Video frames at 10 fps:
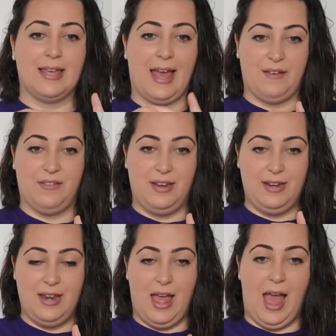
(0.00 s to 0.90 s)
Kevin
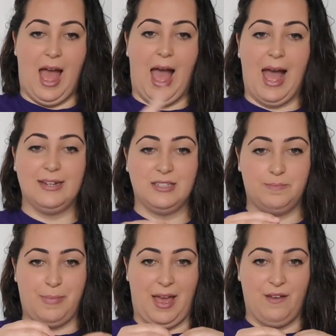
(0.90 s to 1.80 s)
and
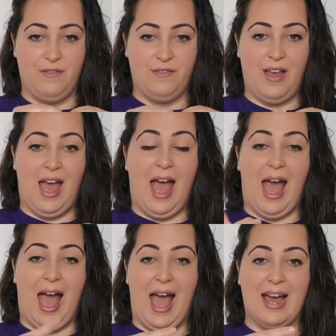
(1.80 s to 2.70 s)
Bev
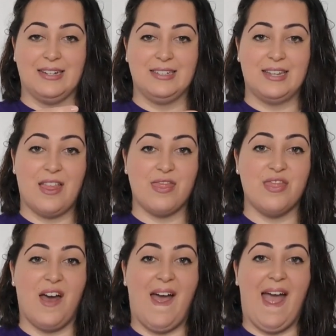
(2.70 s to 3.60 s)
and
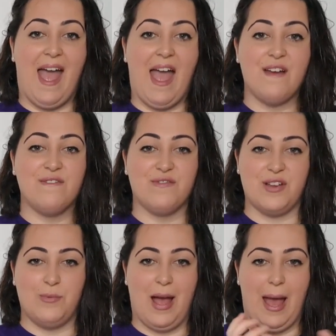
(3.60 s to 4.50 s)
the
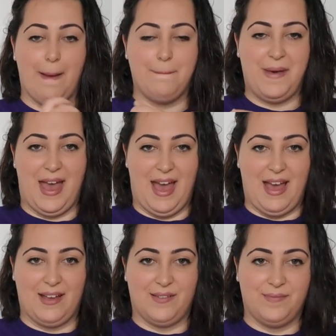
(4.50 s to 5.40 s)
Everywhere Bear.